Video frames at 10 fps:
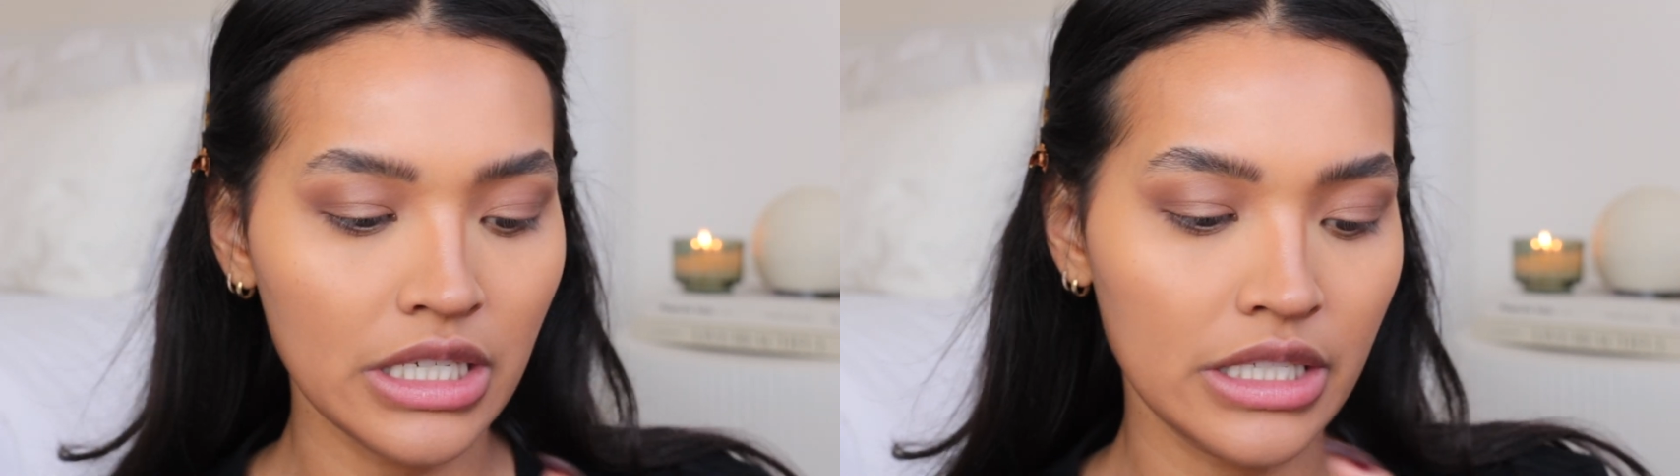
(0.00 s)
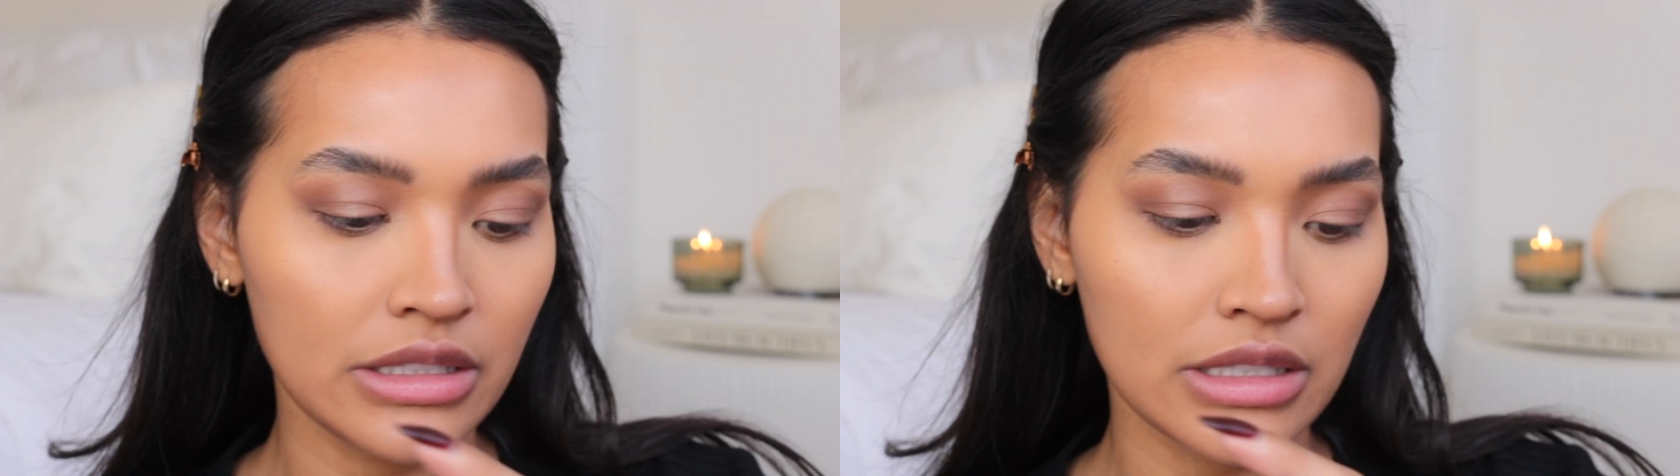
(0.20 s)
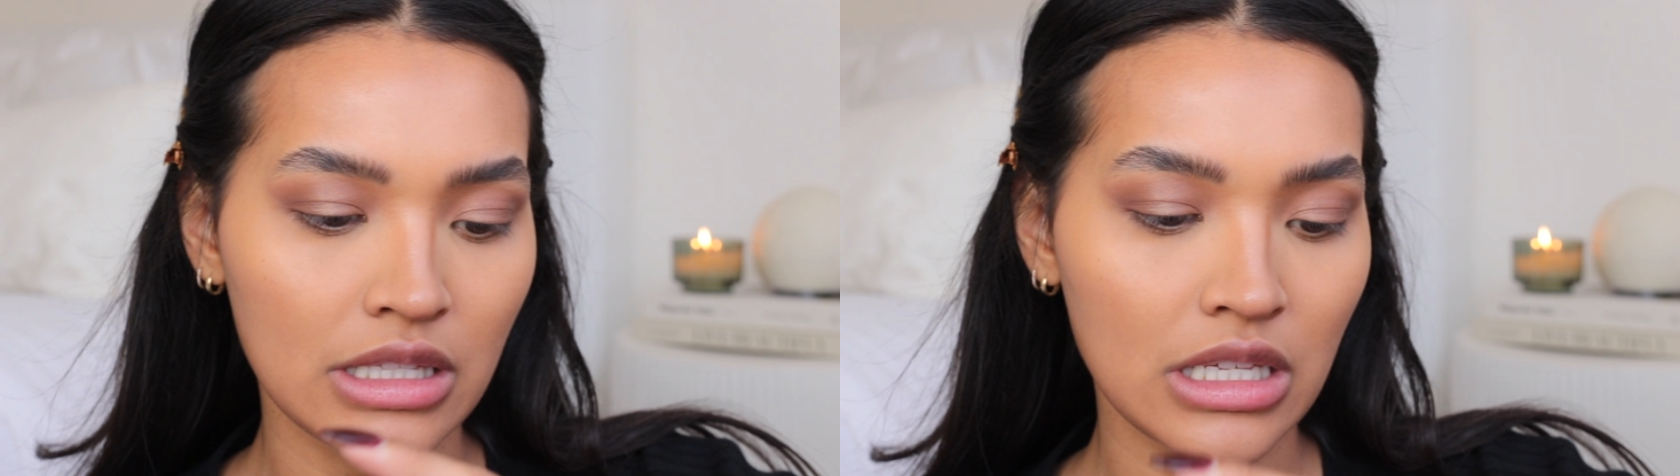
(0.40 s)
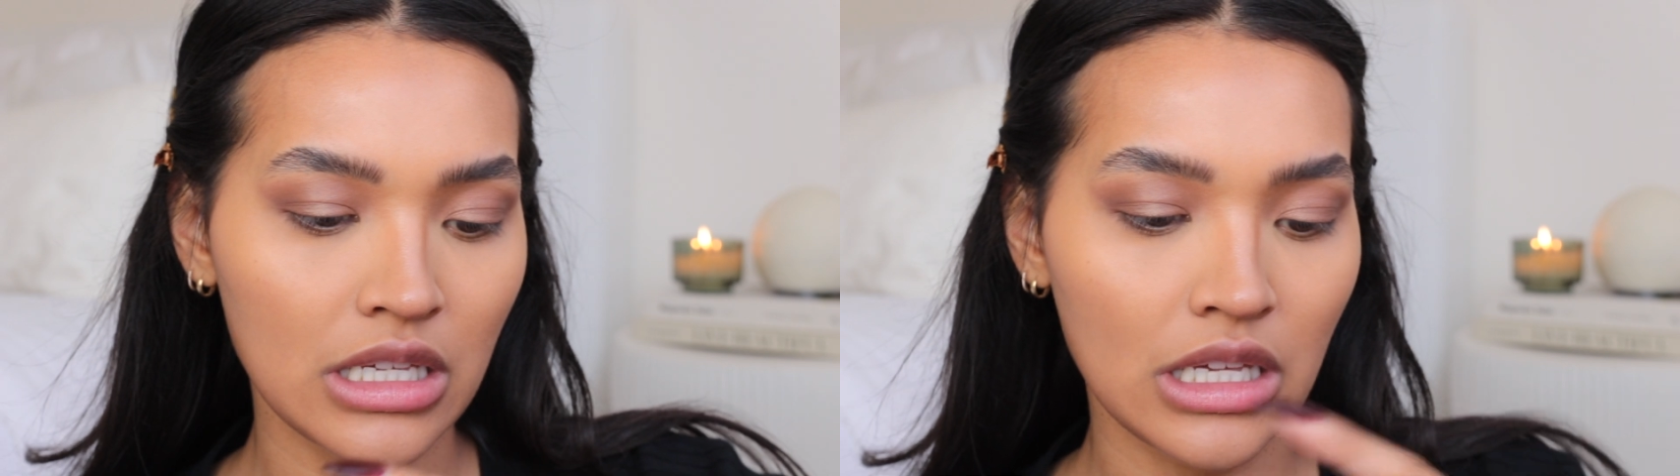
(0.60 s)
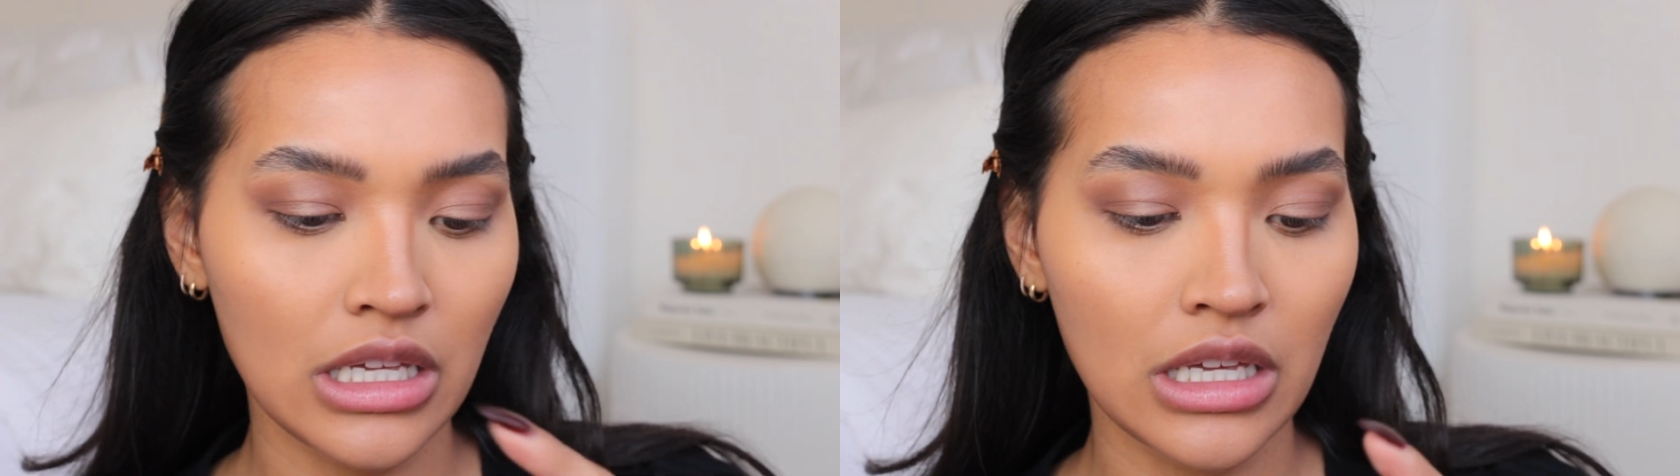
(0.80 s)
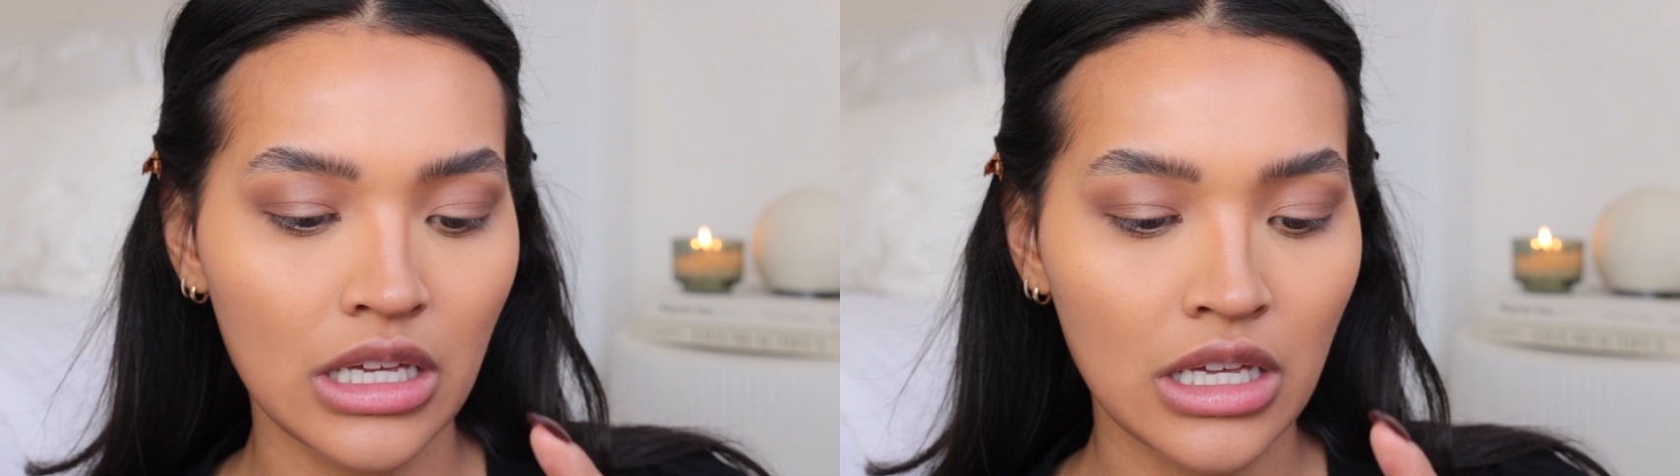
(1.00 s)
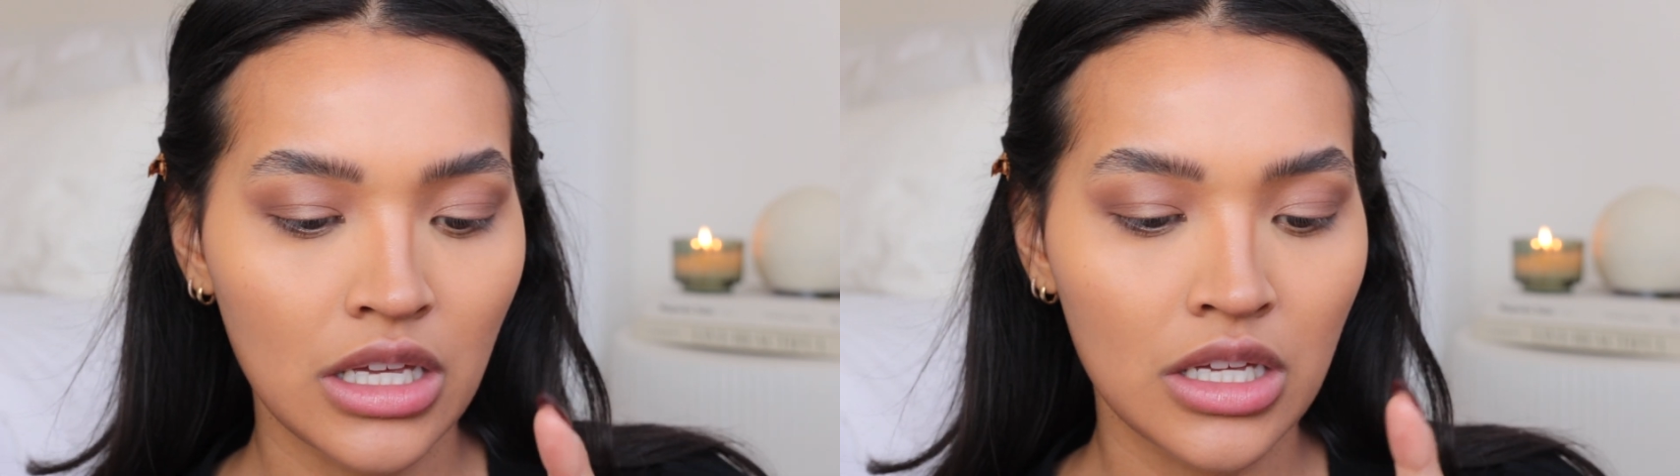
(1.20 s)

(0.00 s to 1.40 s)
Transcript: It's the